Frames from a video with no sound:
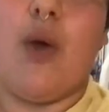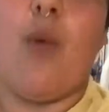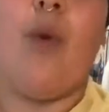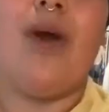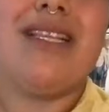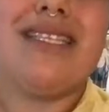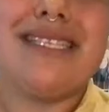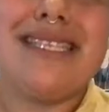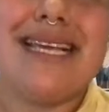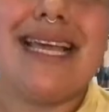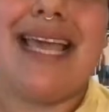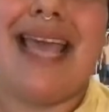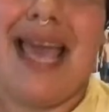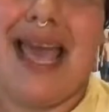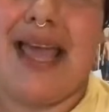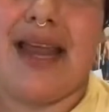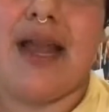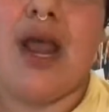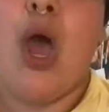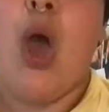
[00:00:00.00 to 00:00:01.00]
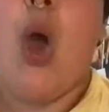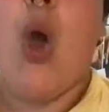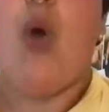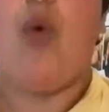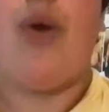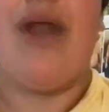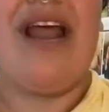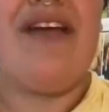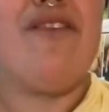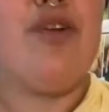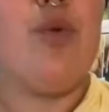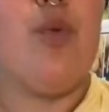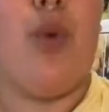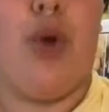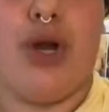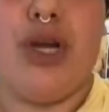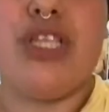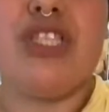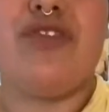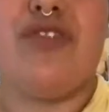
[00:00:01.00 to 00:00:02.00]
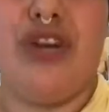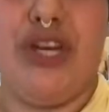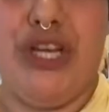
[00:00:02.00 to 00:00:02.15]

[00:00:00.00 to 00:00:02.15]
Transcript: Once again, whatever works for